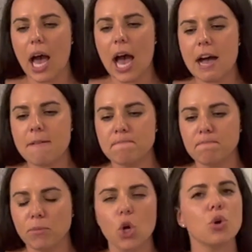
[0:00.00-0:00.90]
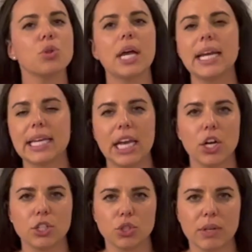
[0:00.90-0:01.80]
earth kind of
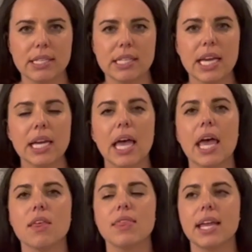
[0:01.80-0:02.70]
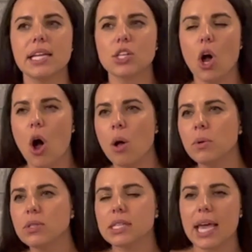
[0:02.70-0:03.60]
characteristic that is
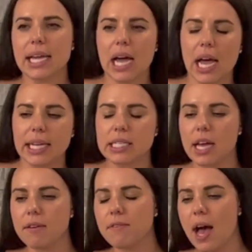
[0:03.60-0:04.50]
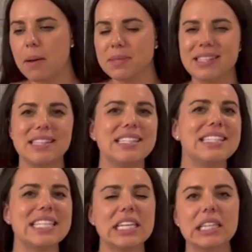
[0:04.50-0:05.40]
almost a kind of
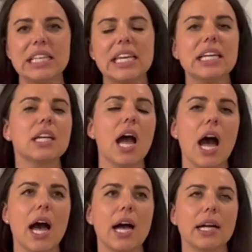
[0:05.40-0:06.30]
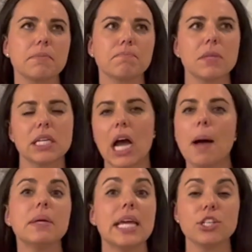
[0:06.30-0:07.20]
steely
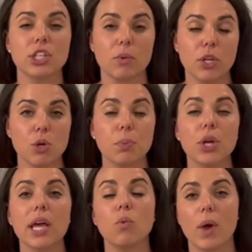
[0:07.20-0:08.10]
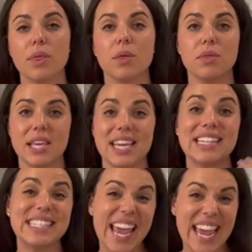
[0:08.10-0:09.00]
combination when you put it with the
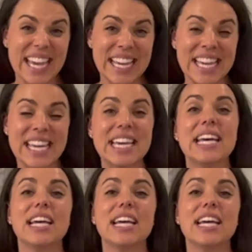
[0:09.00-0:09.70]
tangy